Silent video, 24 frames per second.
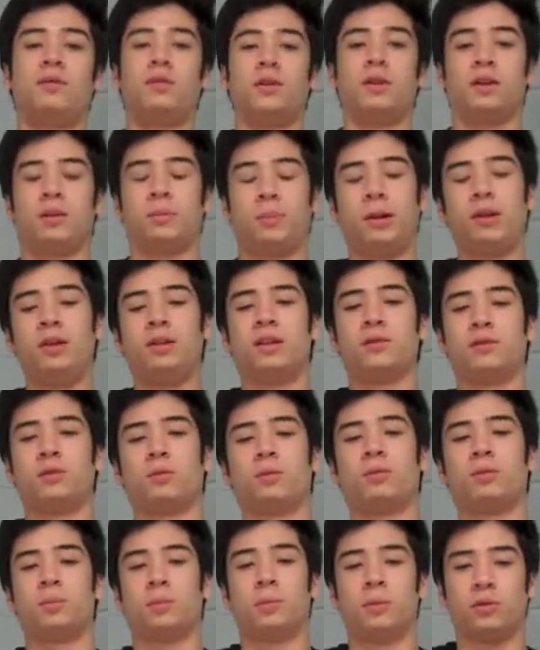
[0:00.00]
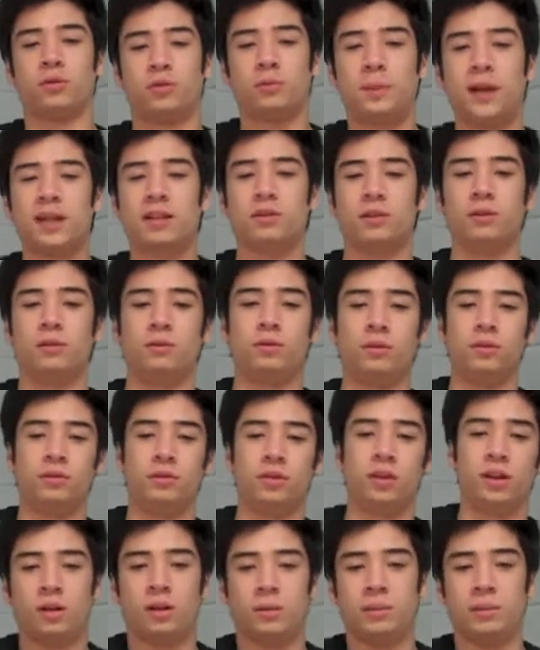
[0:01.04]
in a completely different perspective, you see,